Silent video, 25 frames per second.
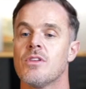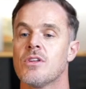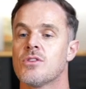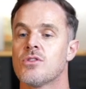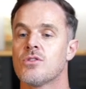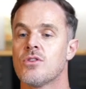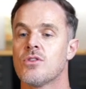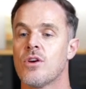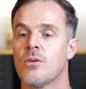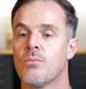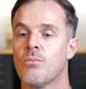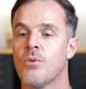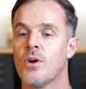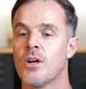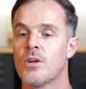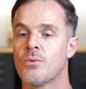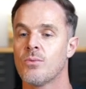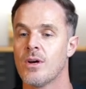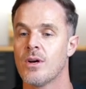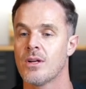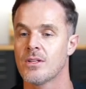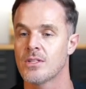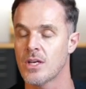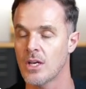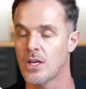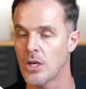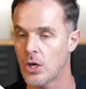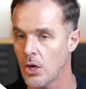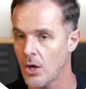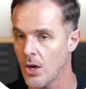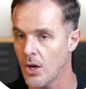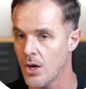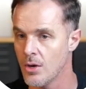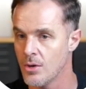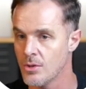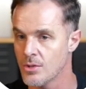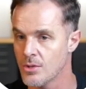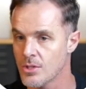this to a point where it's going to
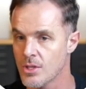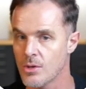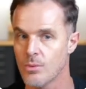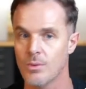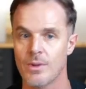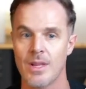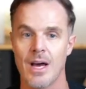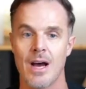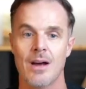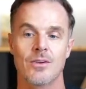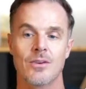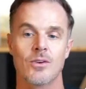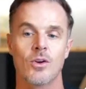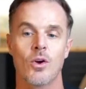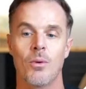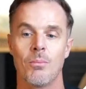close without